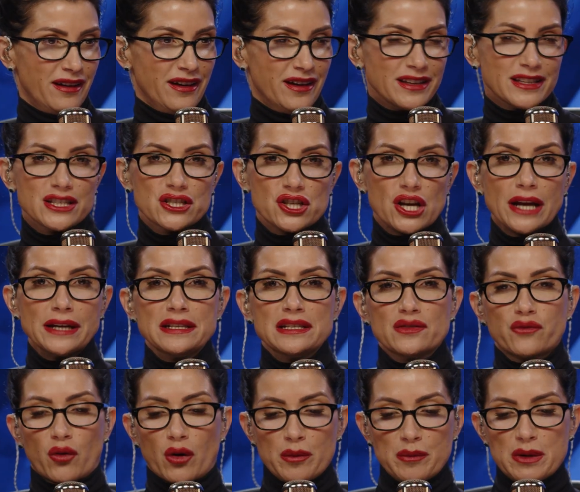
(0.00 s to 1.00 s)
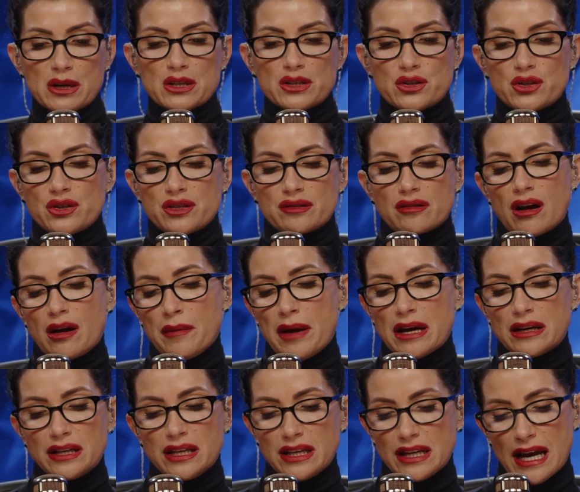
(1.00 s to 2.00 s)
The Chinese foreign ministers come
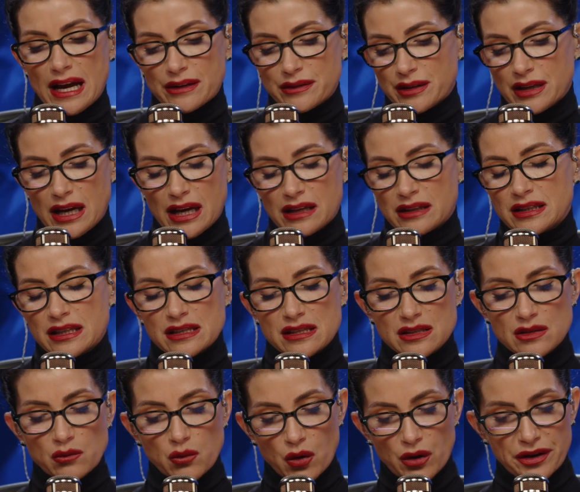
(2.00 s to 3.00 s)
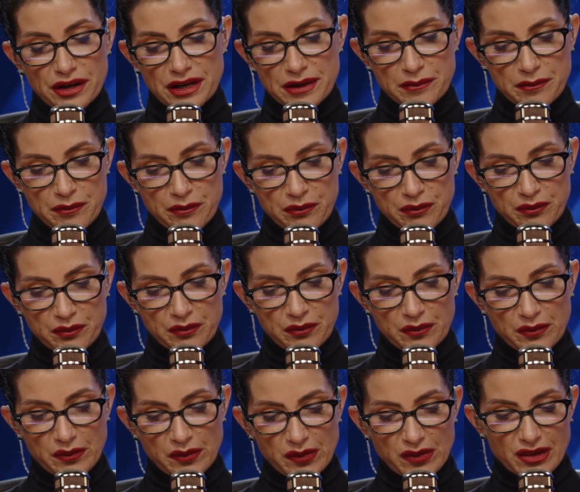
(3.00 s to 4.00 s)
out, hit out against the warning.
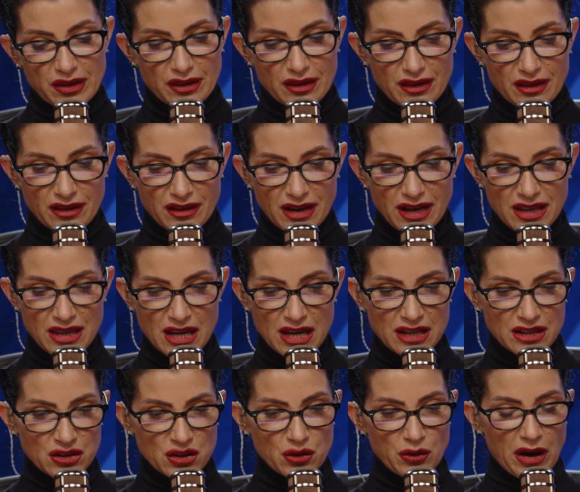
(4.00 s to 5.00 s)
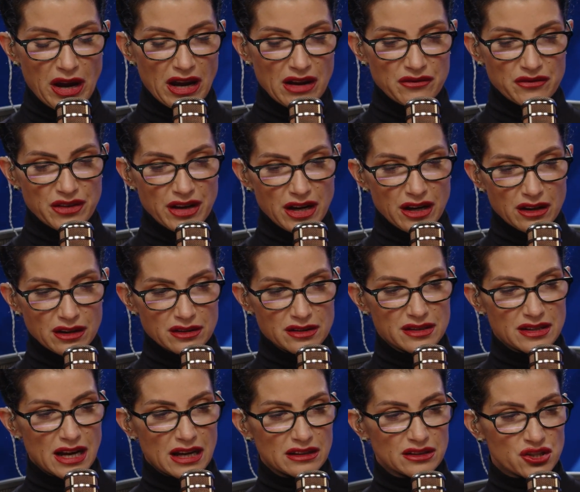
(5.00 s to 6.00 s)
And then you have their
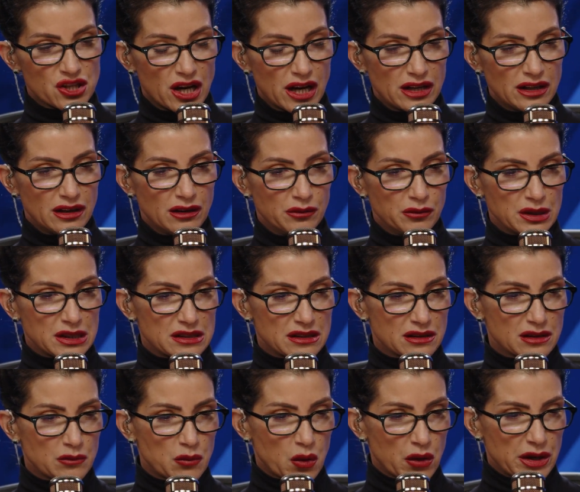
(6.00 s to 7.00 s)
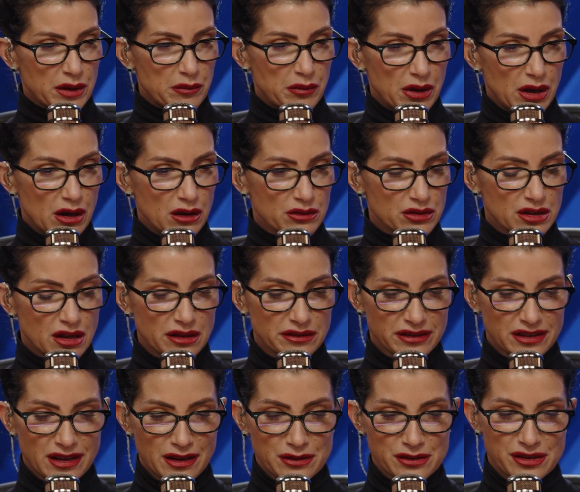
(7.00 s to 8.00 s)
South China, what is it, the Morning Post, all
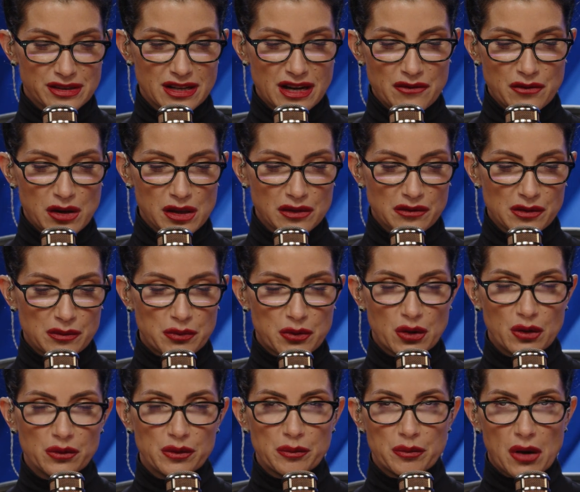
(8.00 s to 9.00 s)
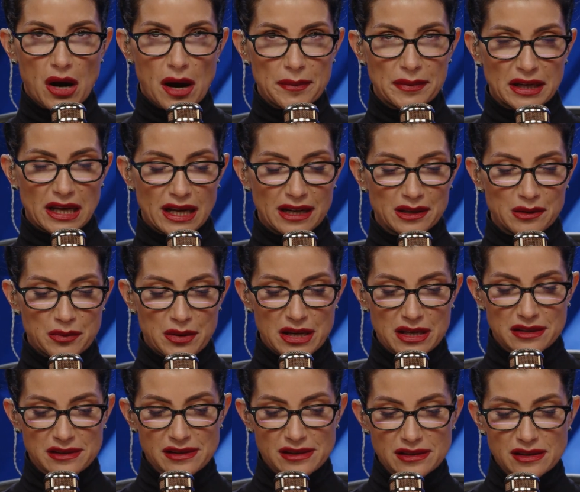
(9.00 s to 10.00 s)
this other stuff, all of the propaganda
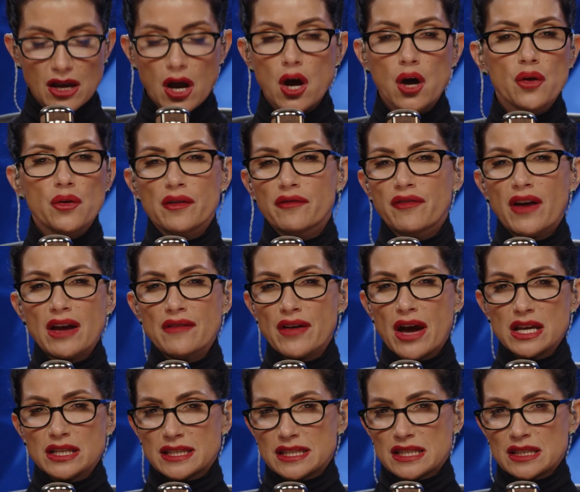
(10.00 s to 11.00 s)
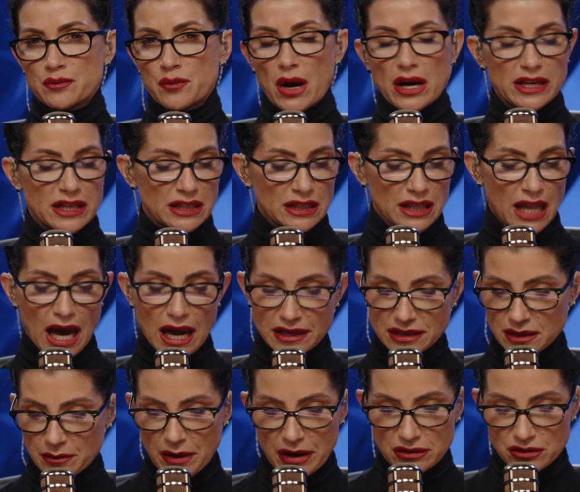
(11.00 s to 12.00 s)
pieces. Oh, the Five Eyes is spreading
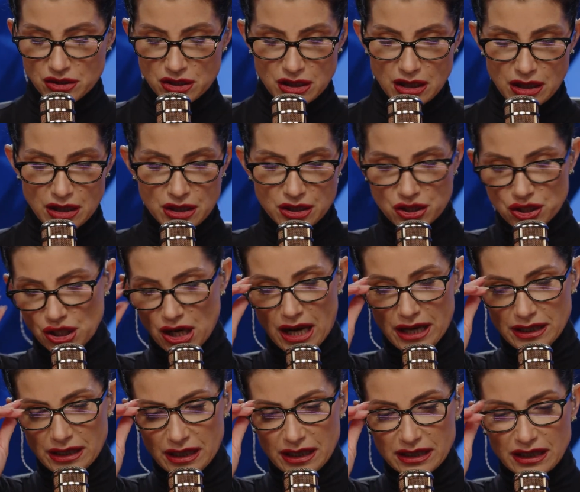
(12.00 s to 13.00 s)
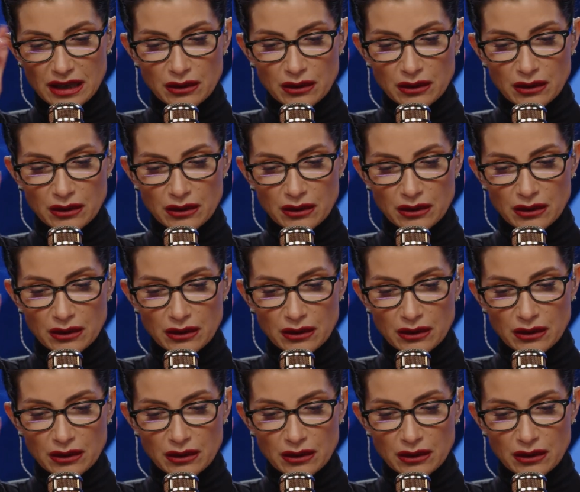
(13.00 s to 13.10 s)
lies about China again.